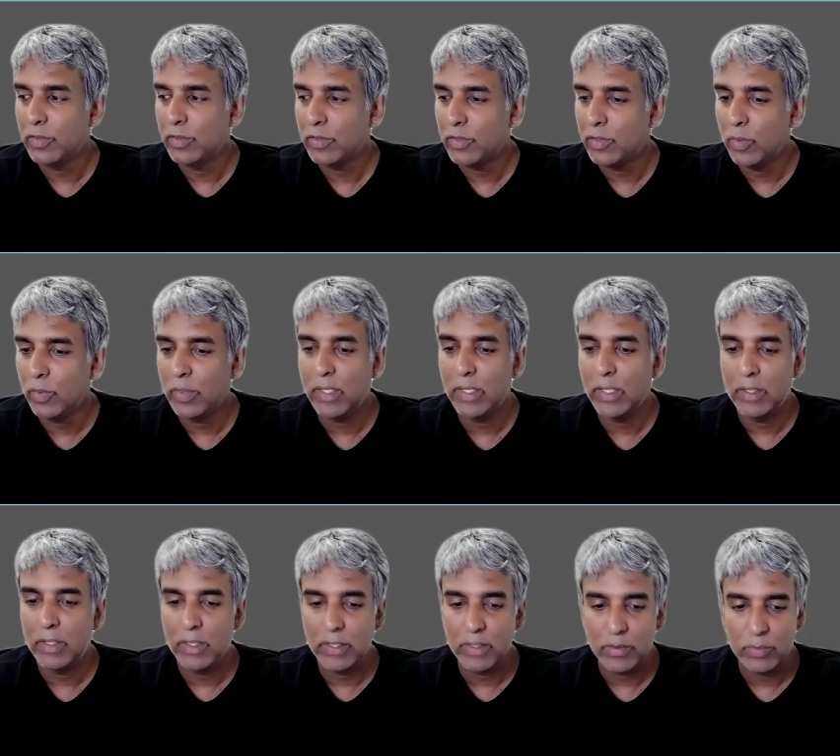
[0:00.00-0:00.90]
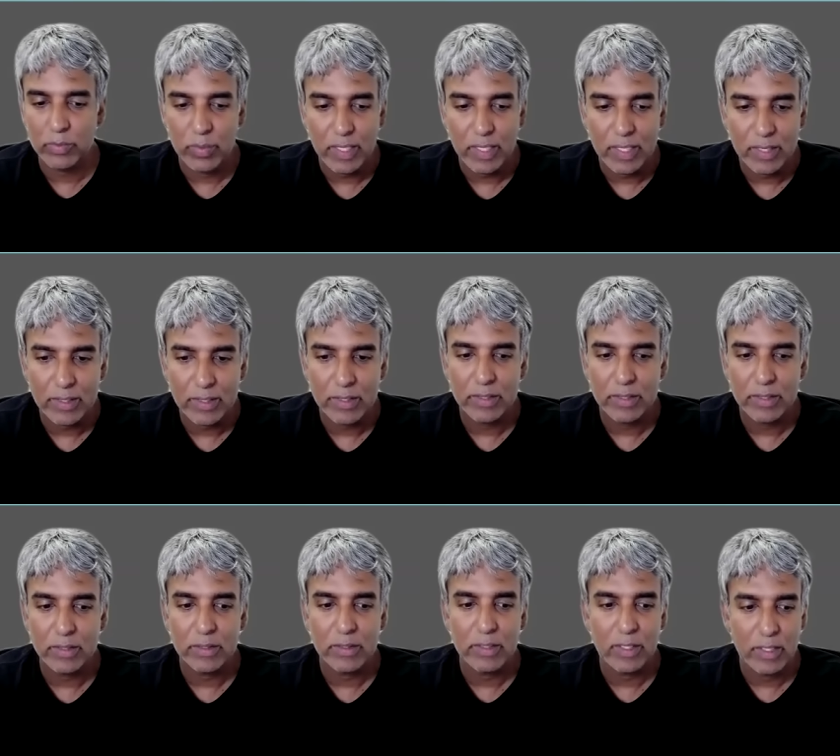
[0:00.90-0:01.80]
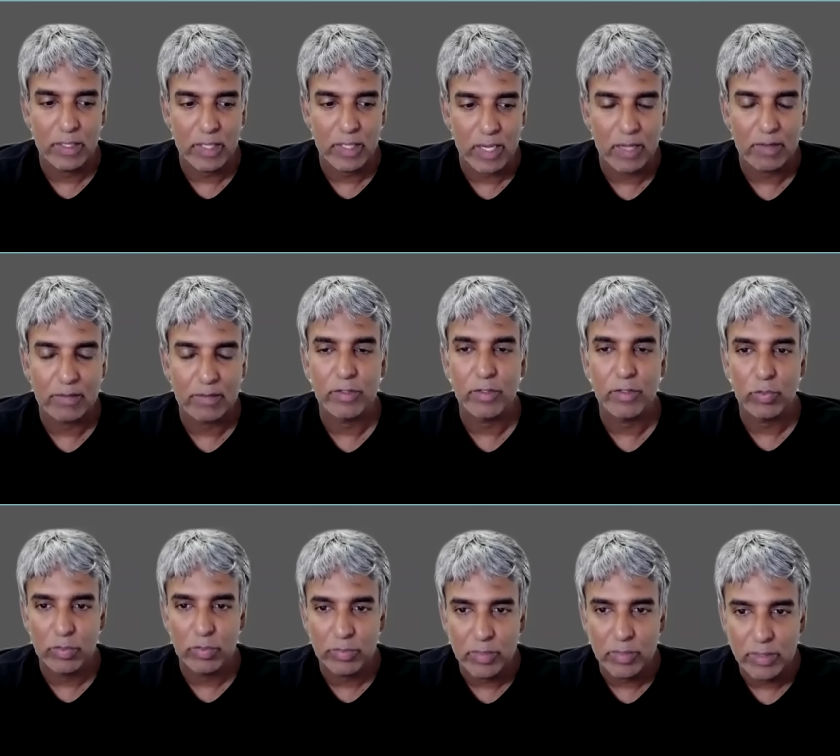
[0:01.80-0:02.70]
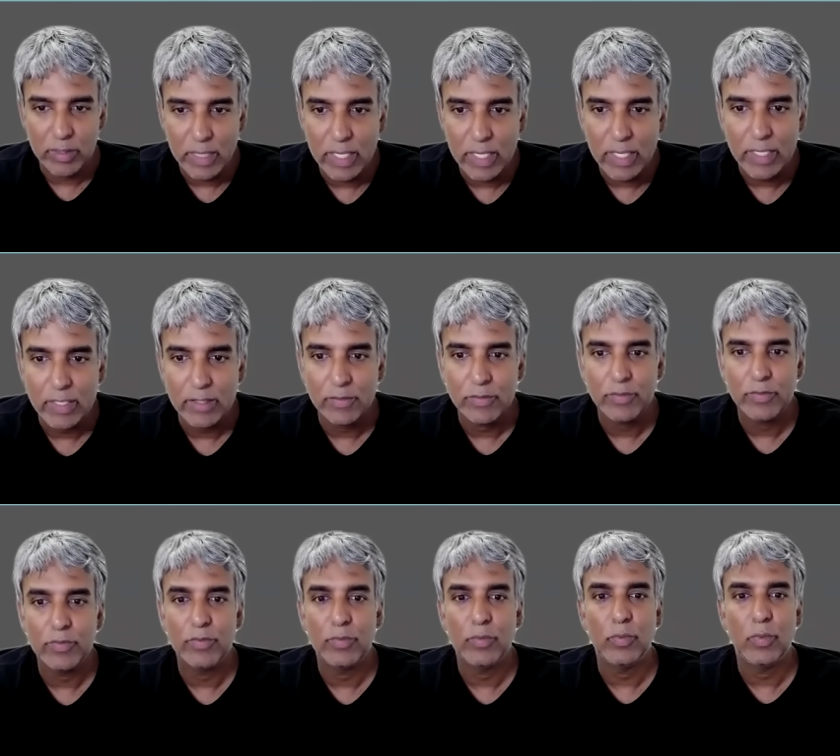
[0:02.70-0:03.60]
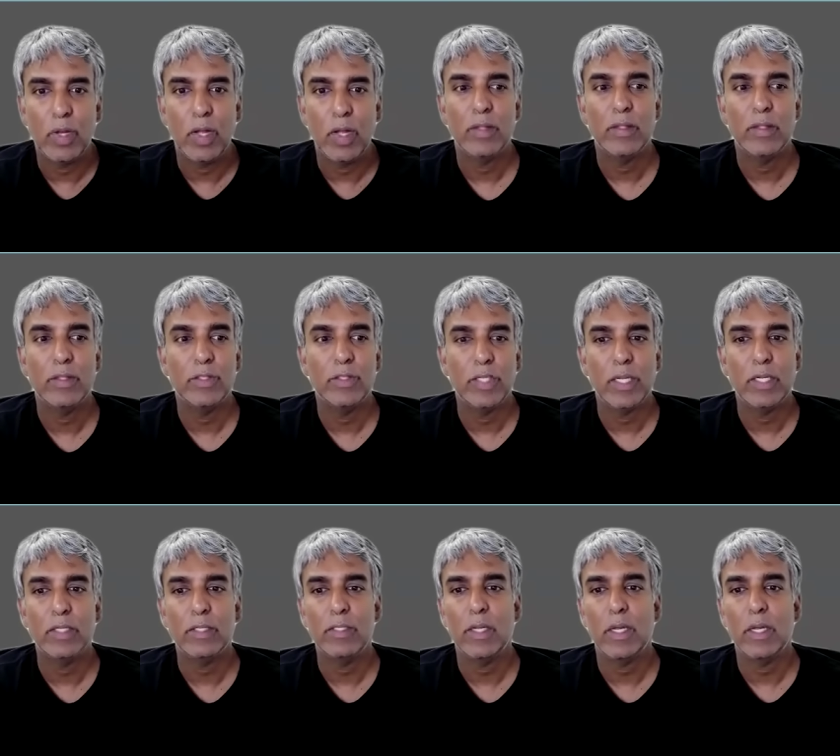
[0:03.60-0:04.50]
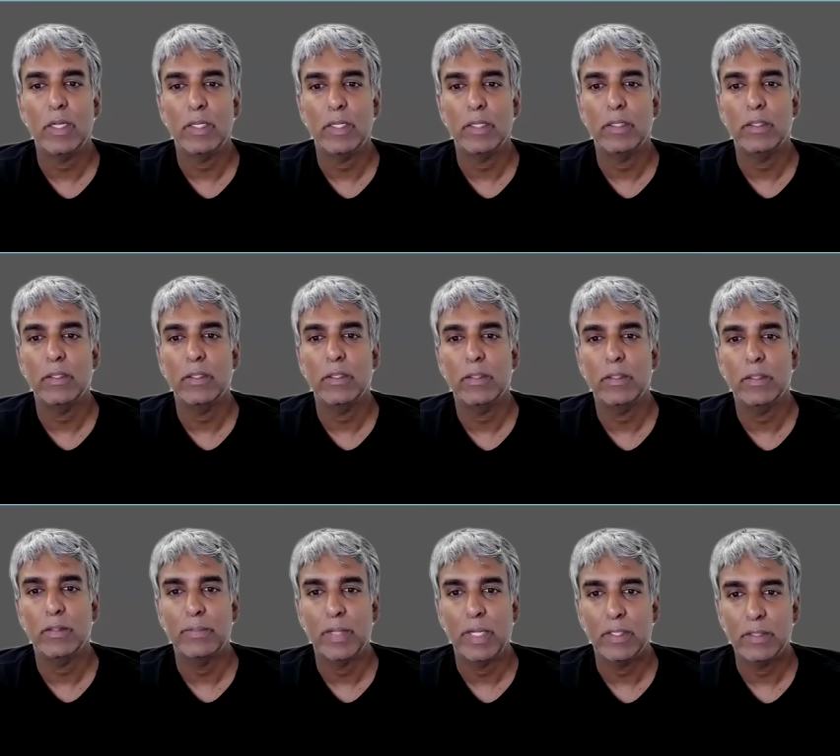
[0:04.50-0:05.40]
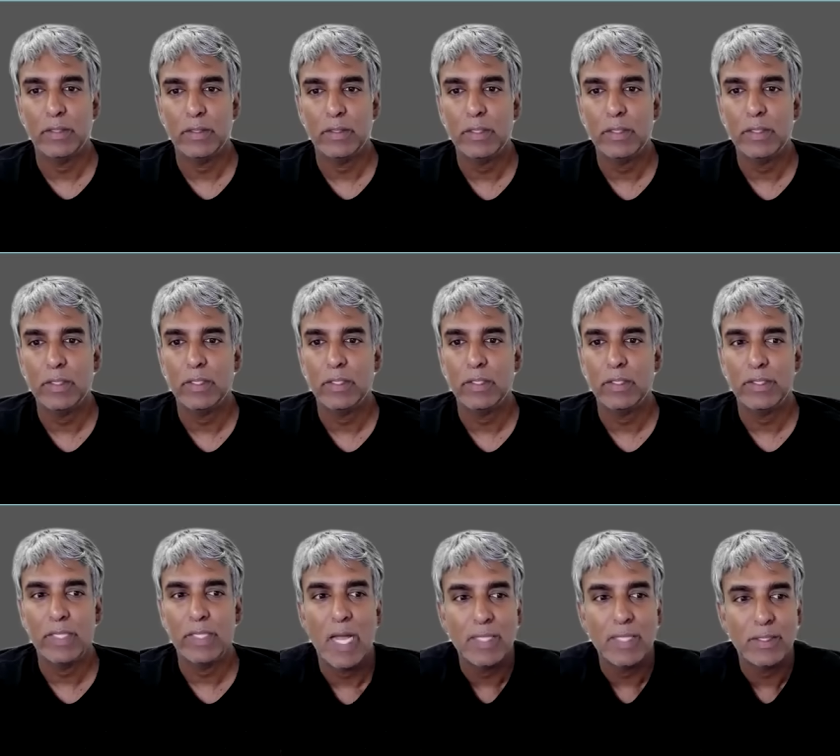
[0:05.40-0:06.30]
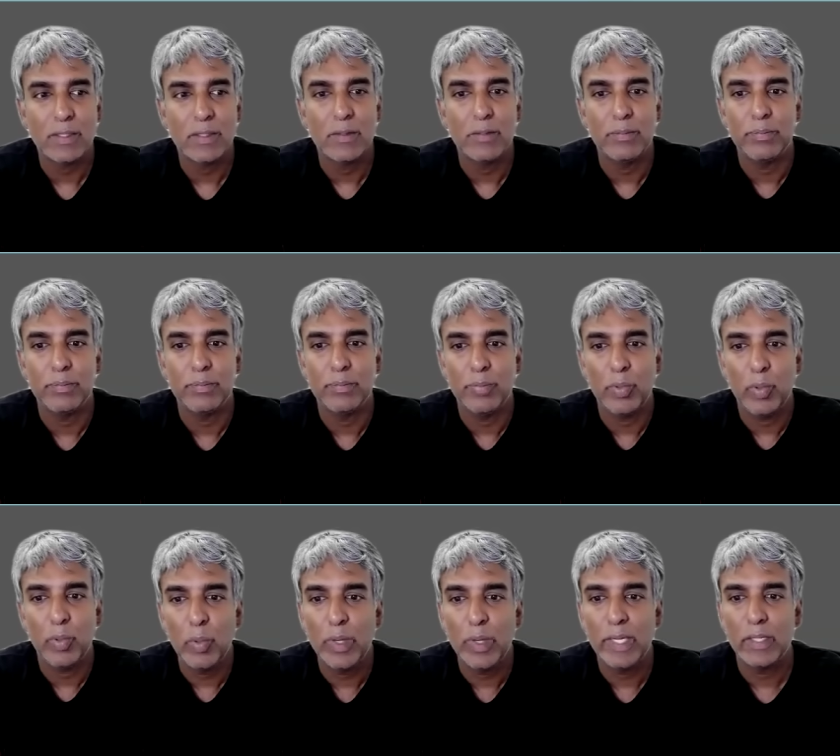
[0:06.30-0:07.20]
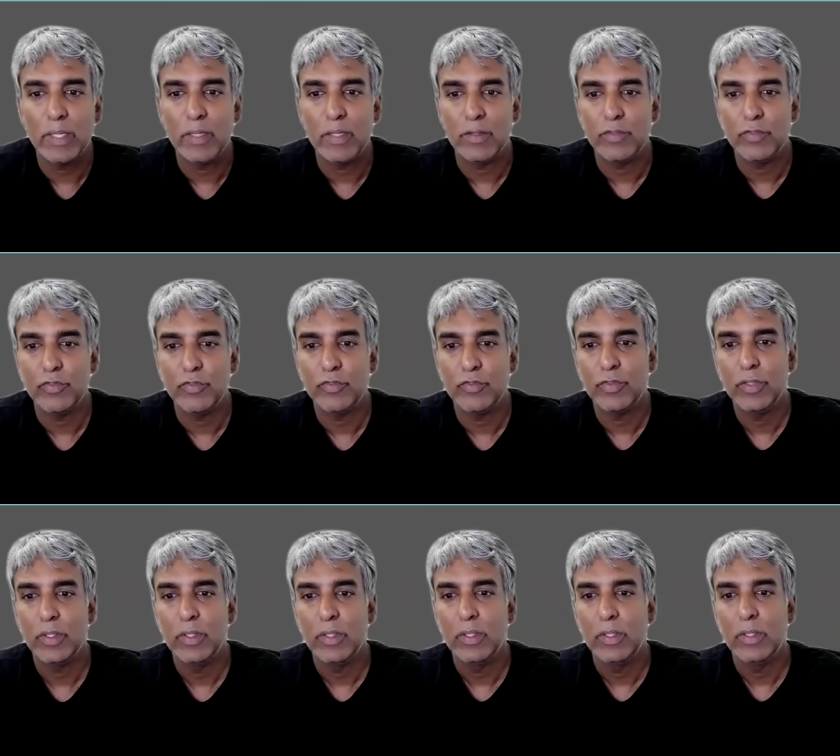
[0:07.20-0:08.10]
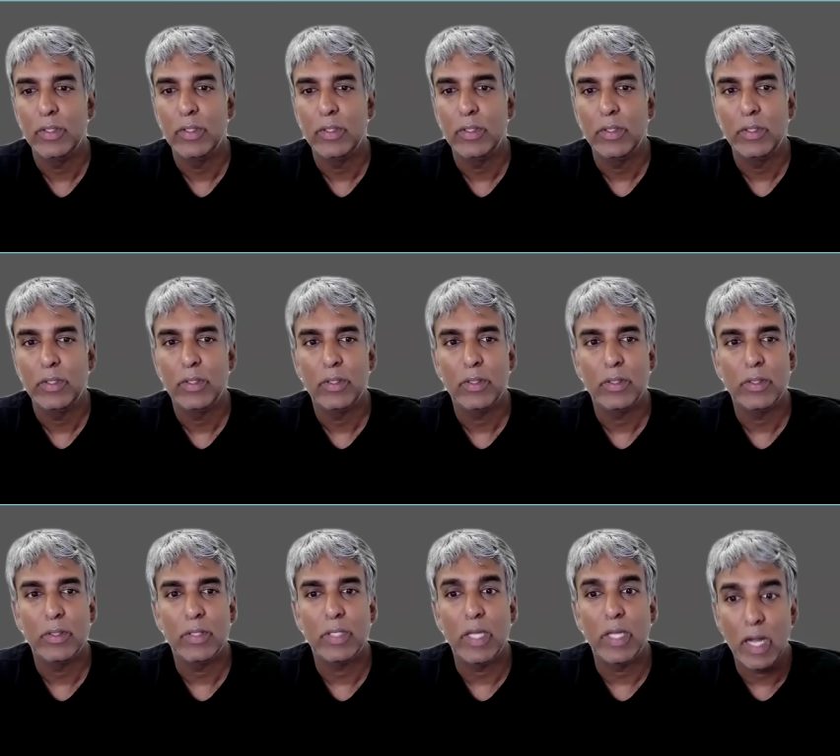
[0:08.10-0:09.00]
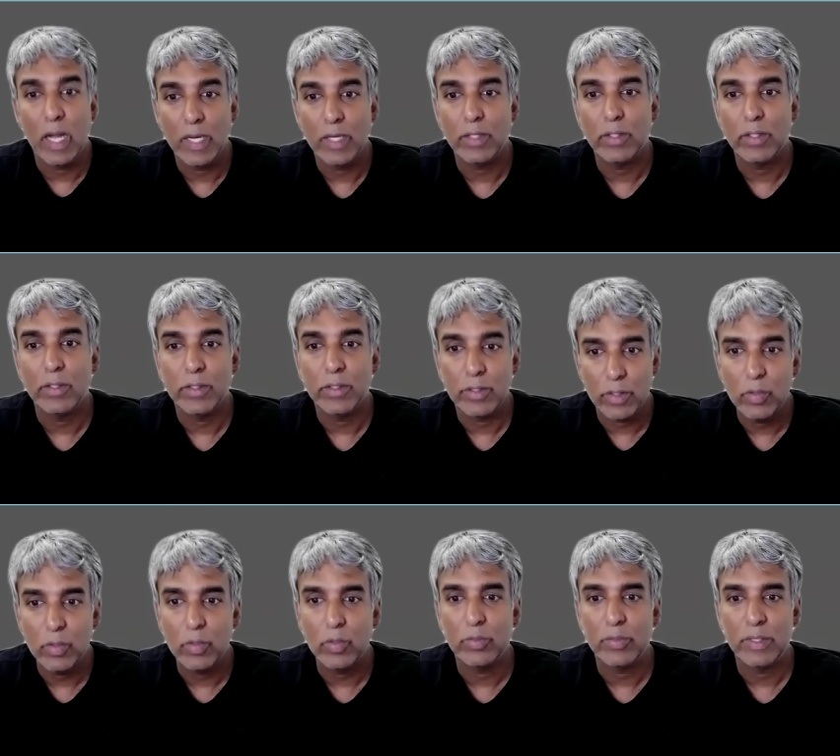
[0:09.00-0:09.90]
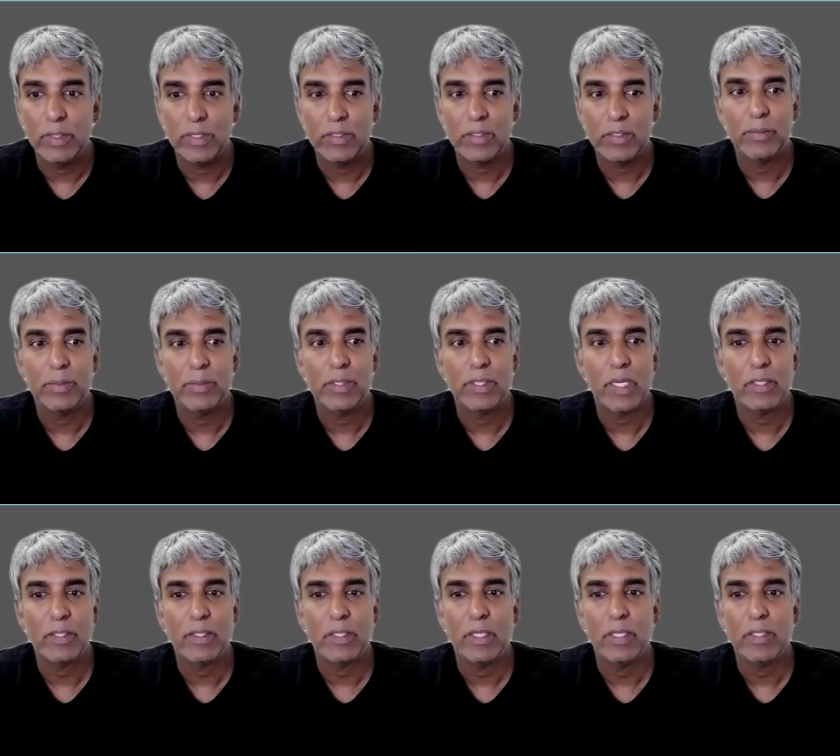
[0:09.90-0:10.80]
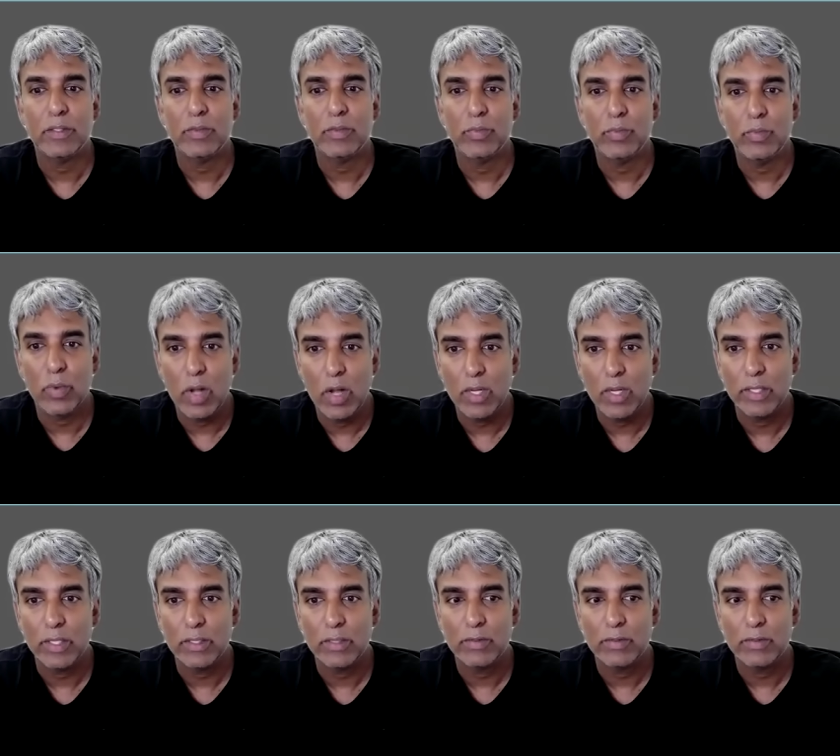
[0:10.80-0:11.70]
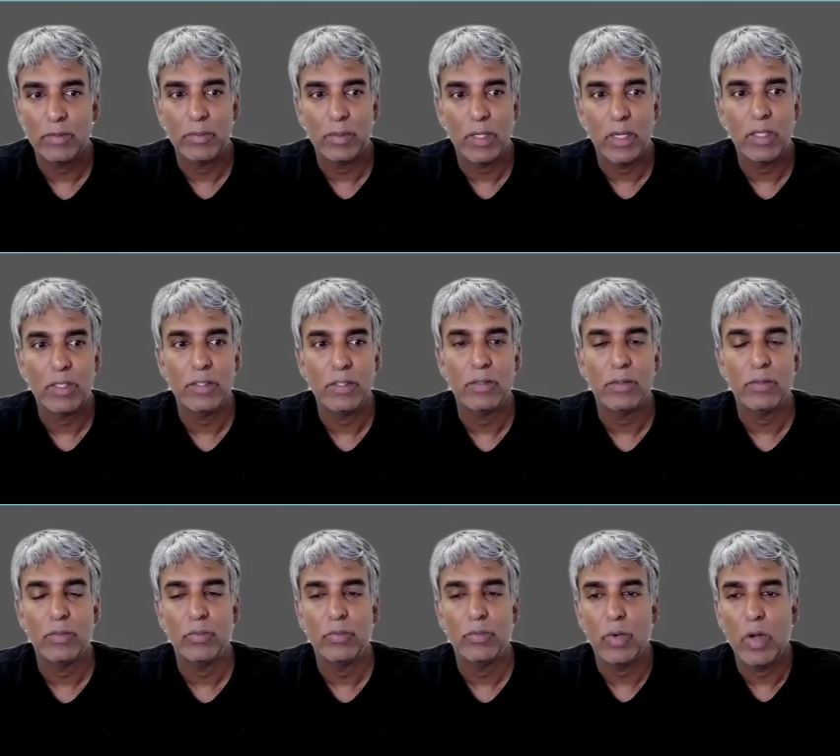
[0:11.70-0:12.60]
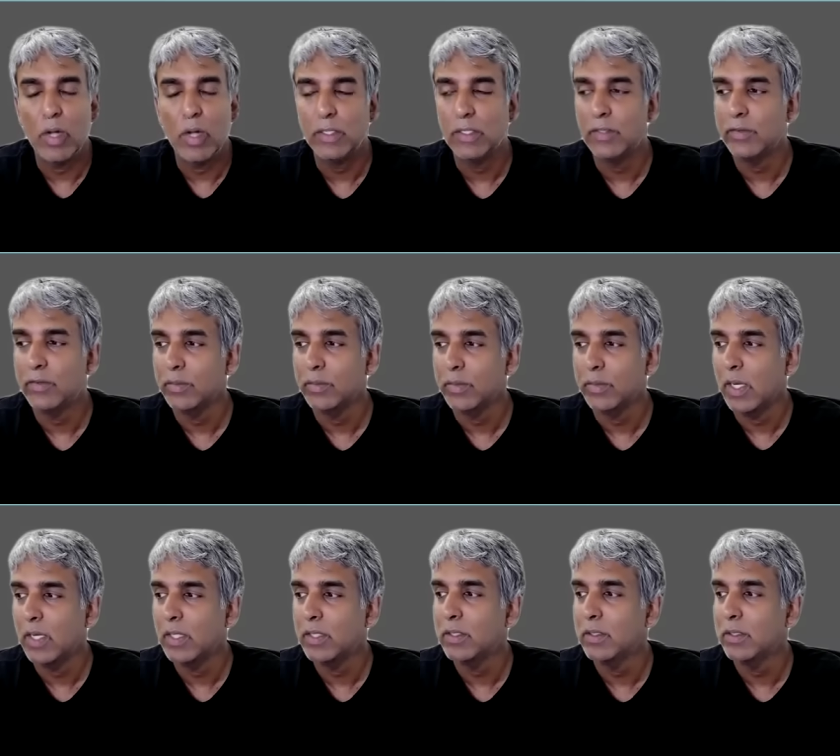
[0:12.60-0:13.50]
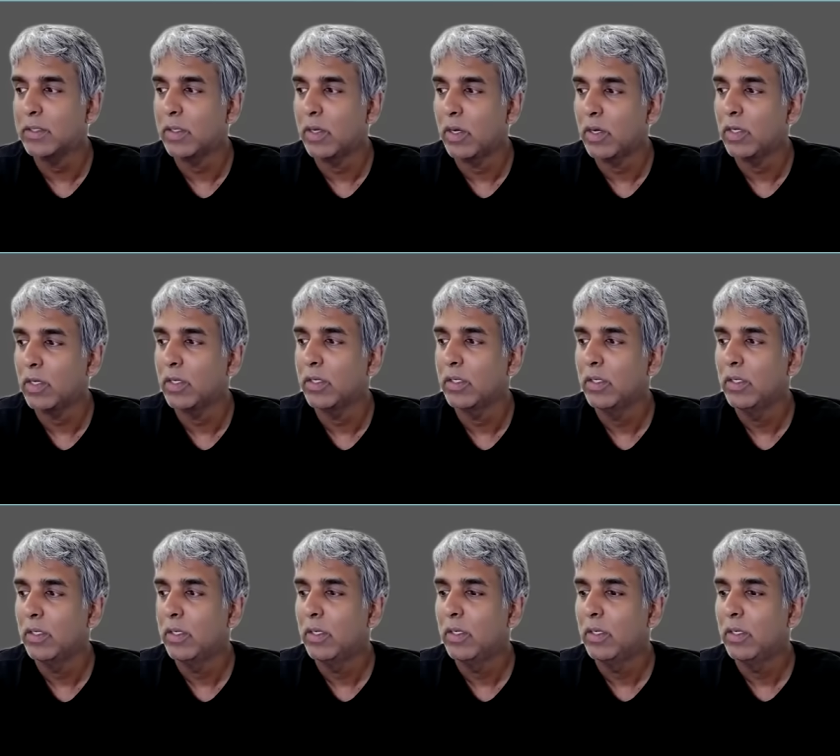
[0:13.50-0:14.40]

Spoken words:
so that Israelis can have a normal life while they're genociding the Palestinians. That's the point of the Iron Dome. It's to protect against rockets from Gaza. Rockets from Gaza are